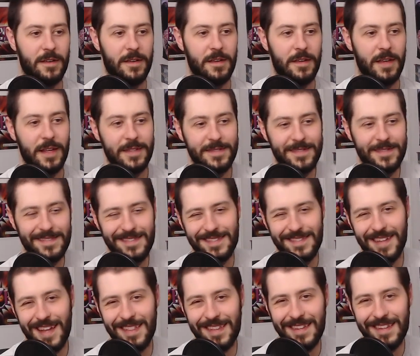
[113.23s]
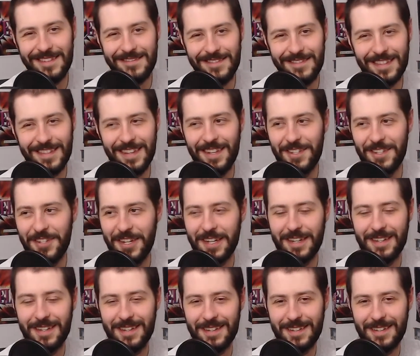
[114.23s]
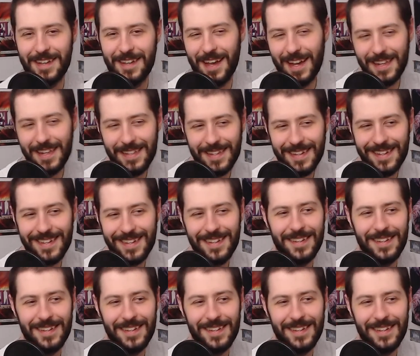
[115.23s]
It's slightly strategic, kinda.